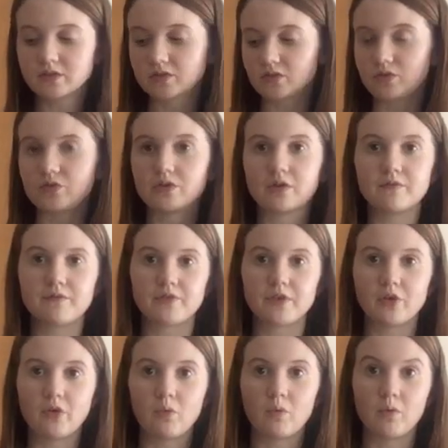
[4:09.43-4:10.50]
so you can
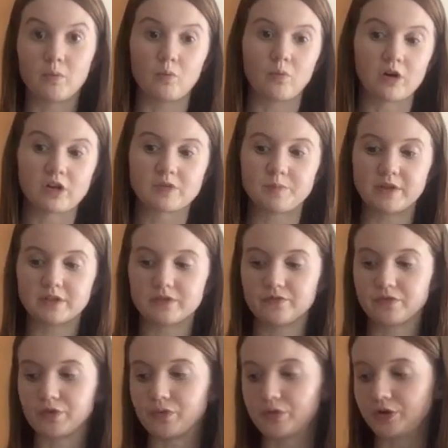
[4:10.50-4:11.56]
figure out what works best for
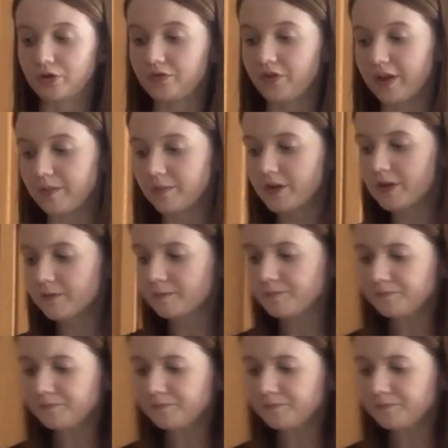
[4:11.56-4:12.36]
you and your family.